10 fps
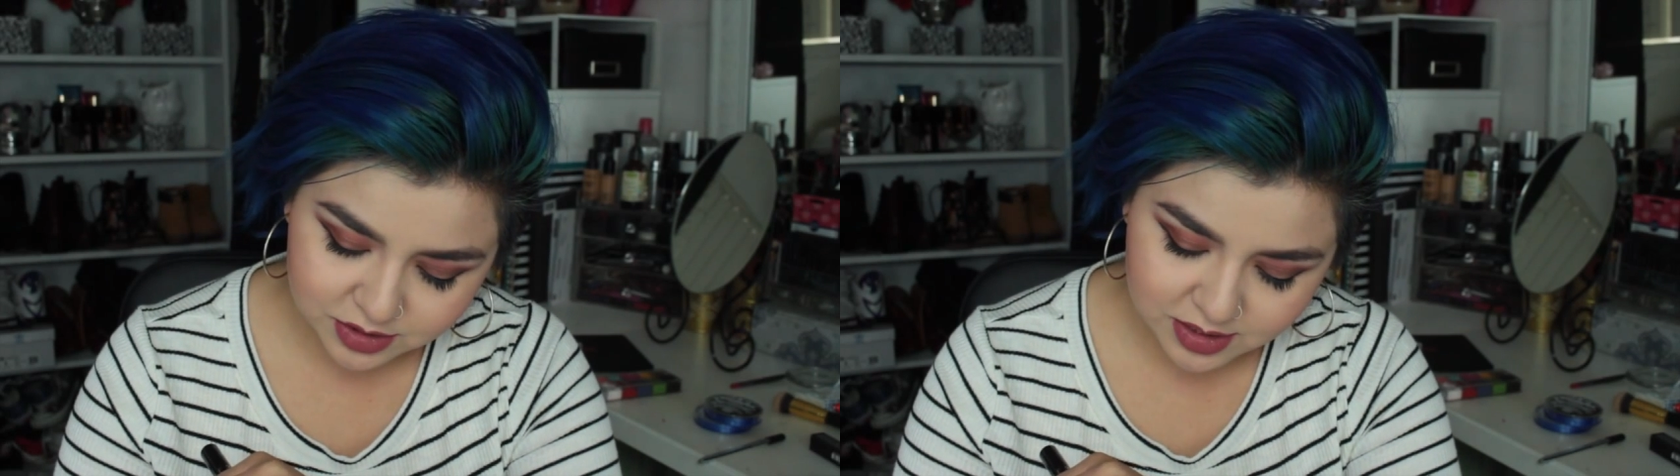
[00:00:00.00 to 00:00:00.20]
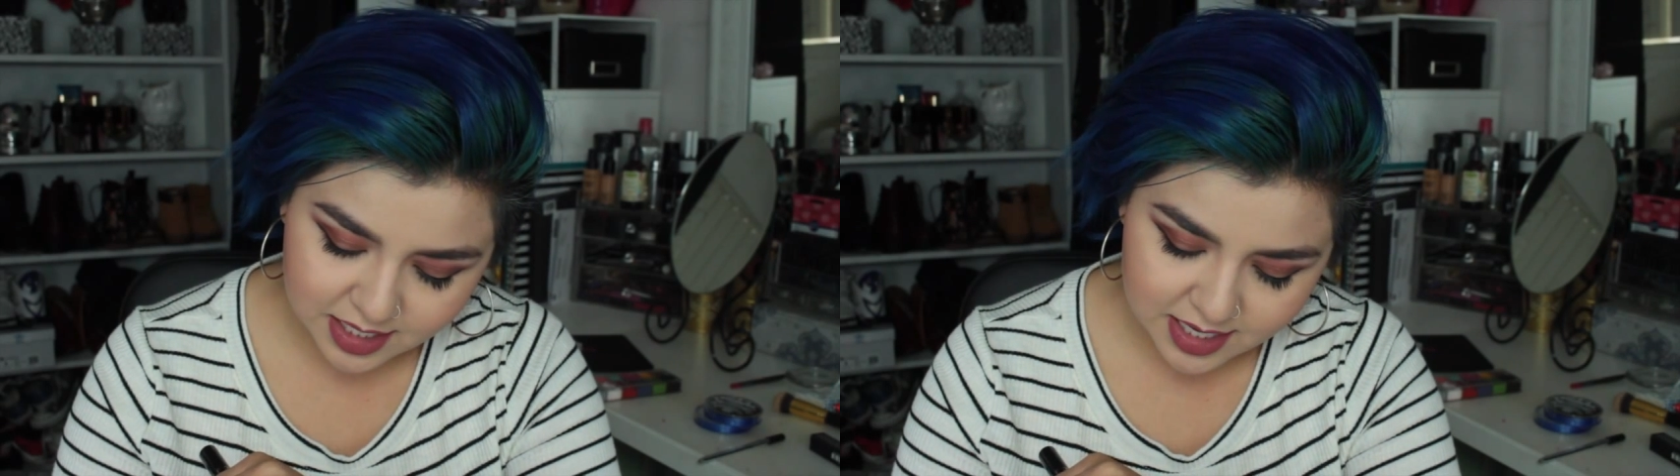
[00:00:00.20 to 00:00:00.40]

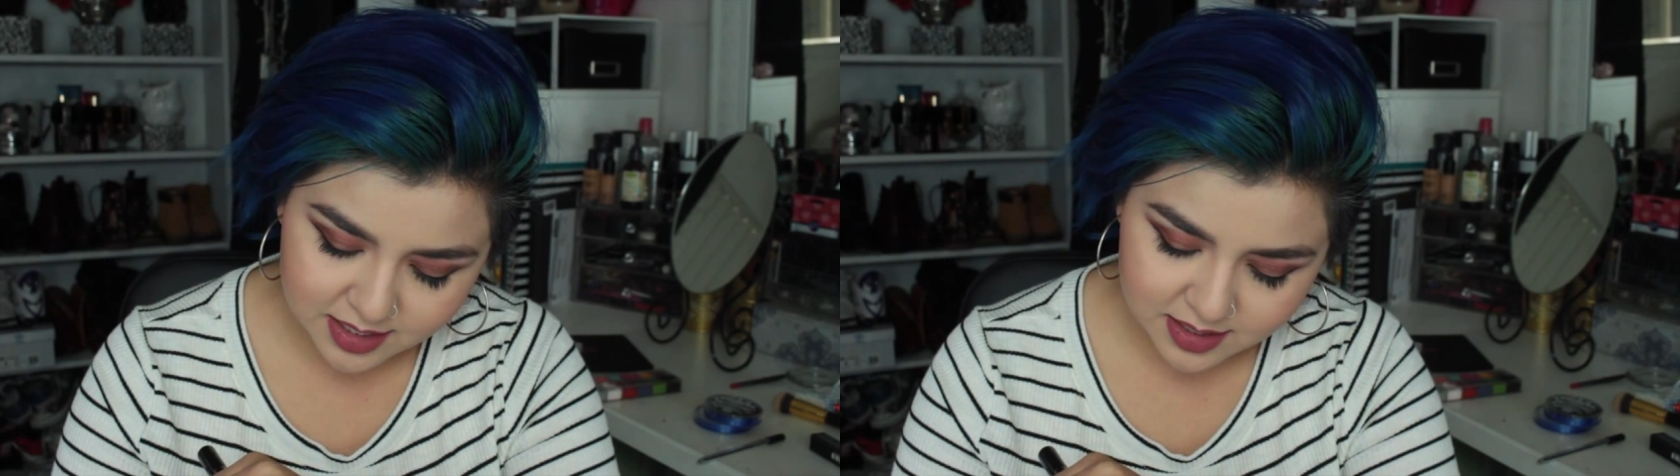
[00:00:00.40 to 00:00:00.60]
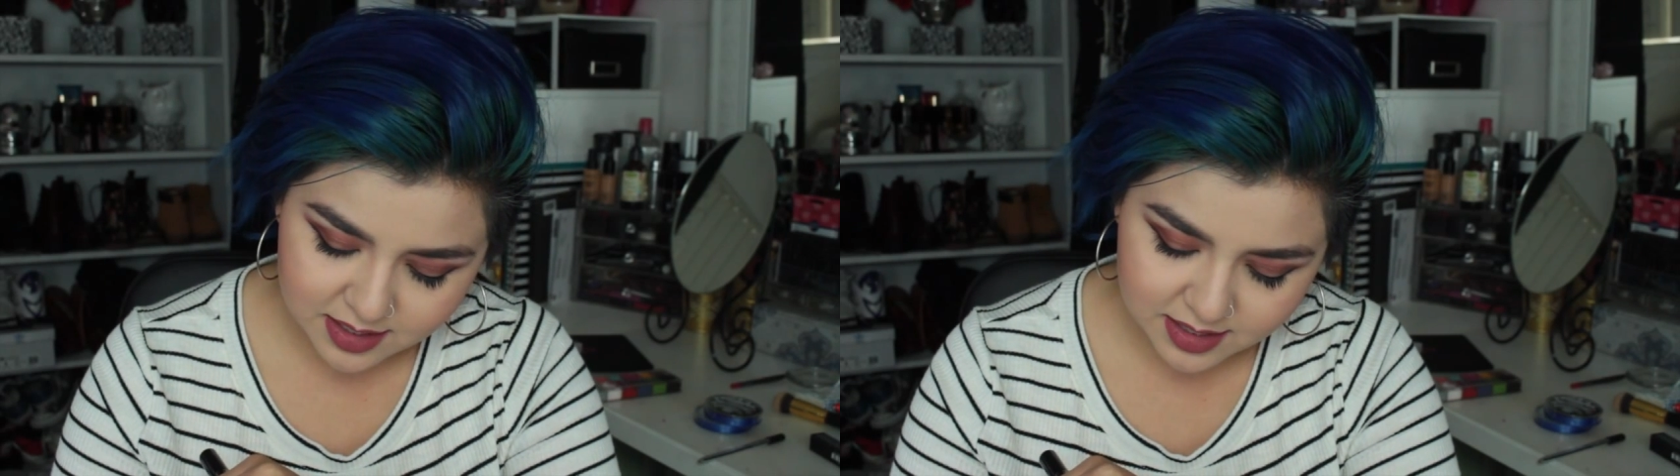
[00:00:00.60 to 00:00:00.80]
to
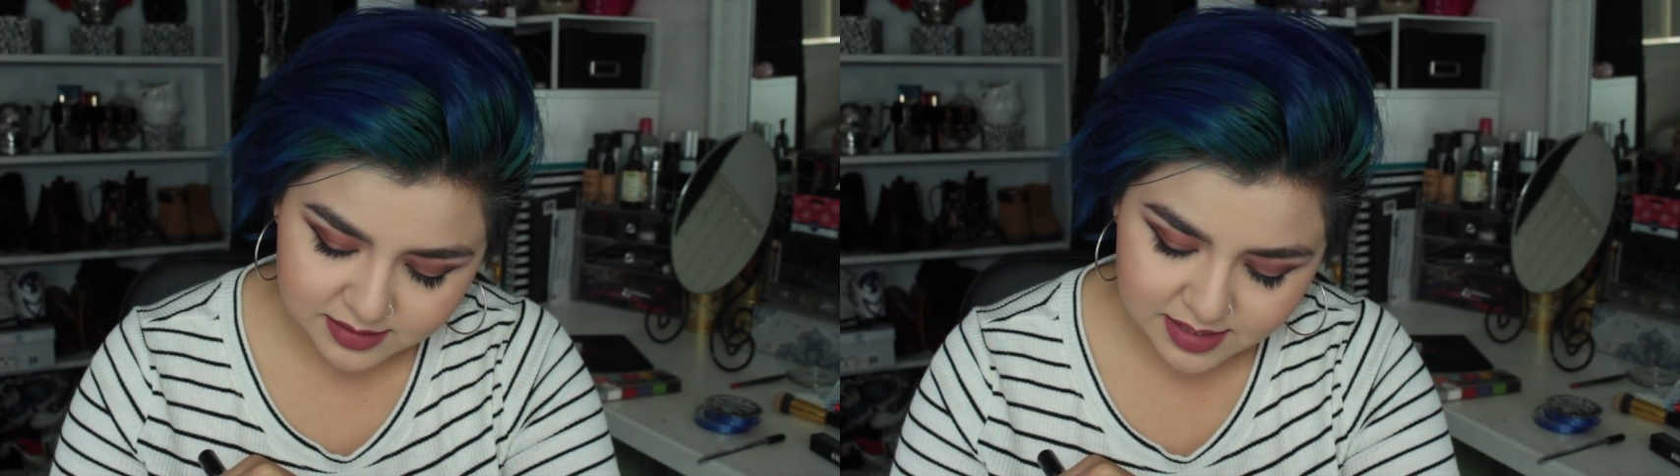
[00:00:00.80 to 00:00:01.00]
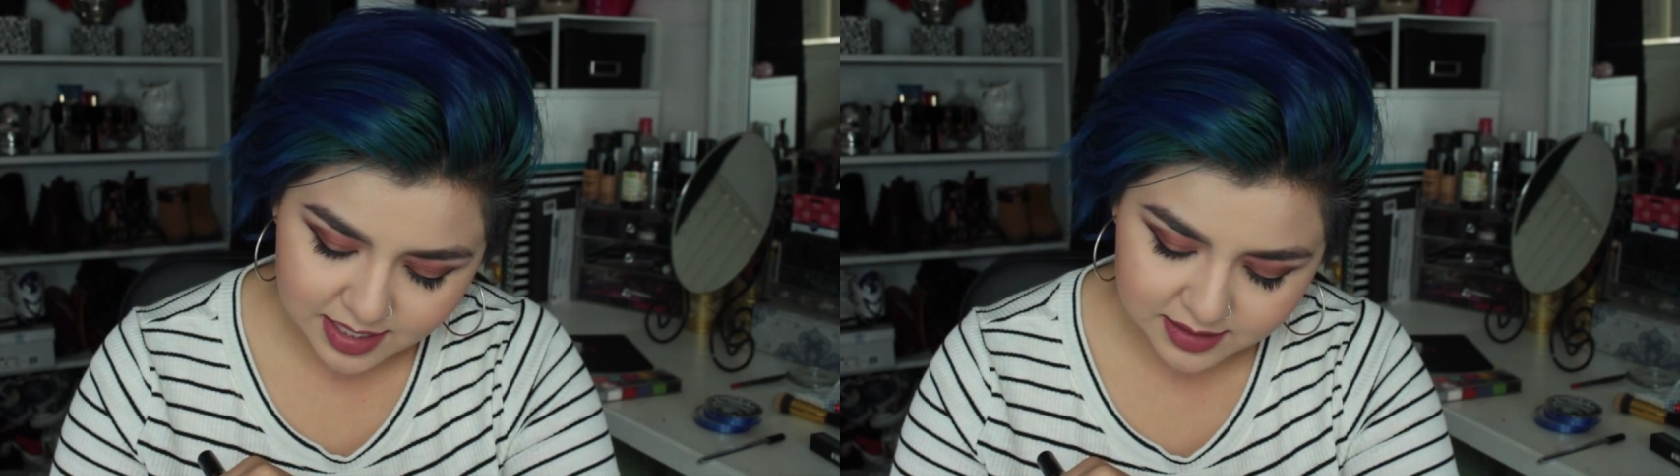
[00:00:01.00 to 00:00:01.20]
get
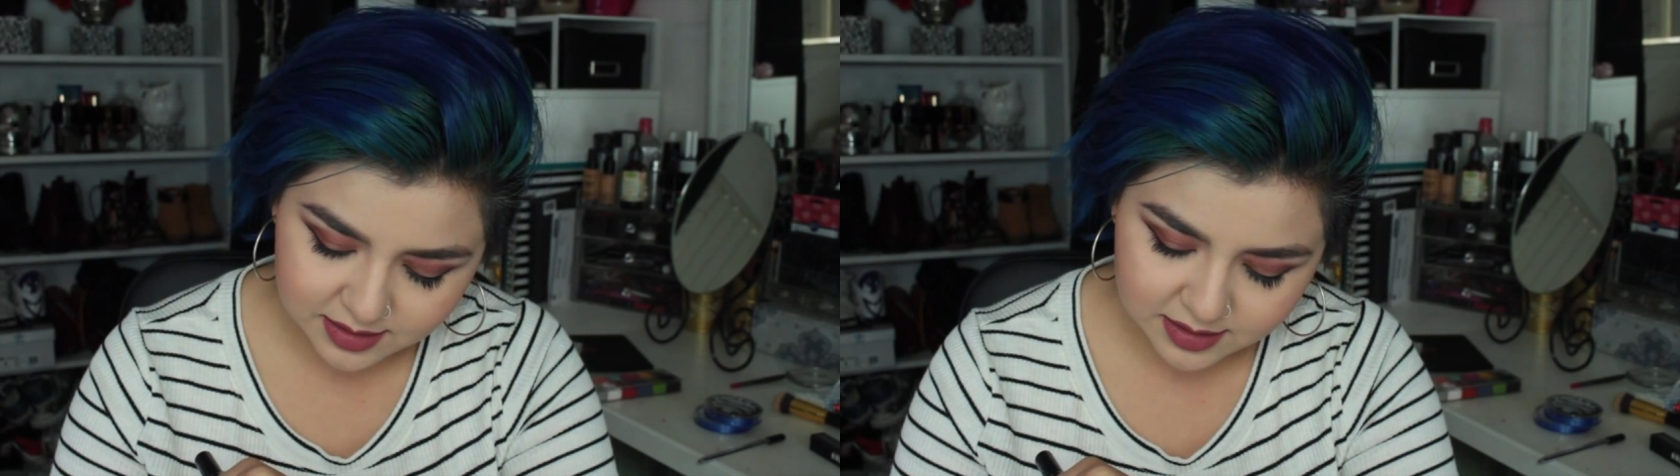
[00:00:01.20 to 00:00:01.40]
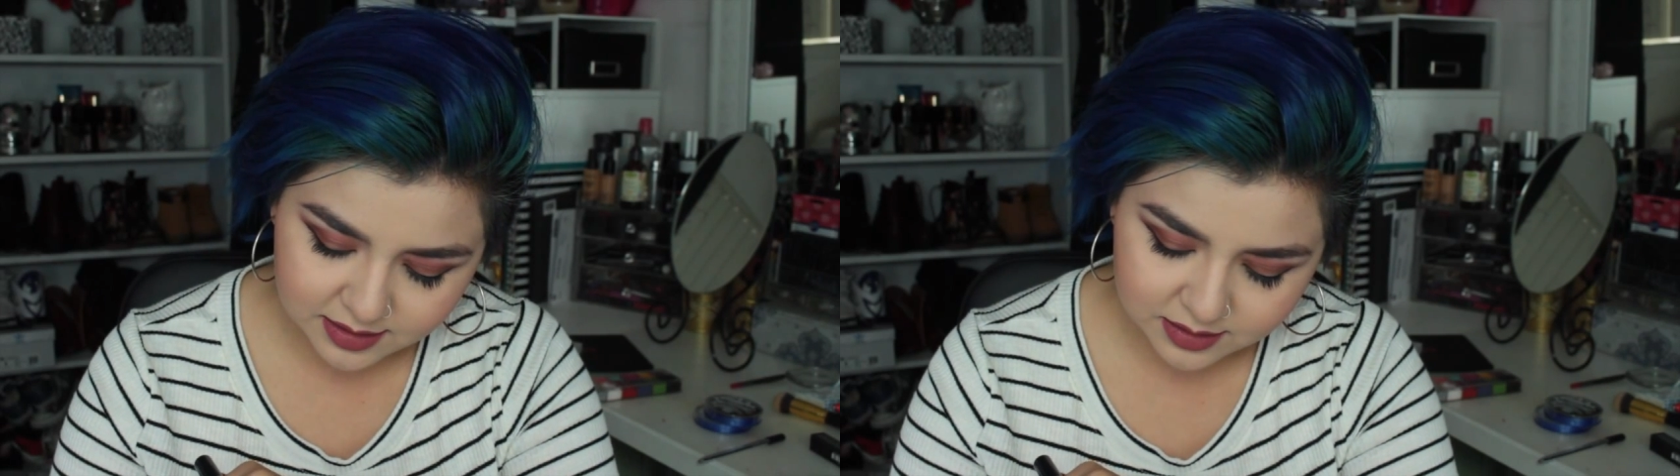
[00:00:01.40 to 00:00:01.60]
exactly,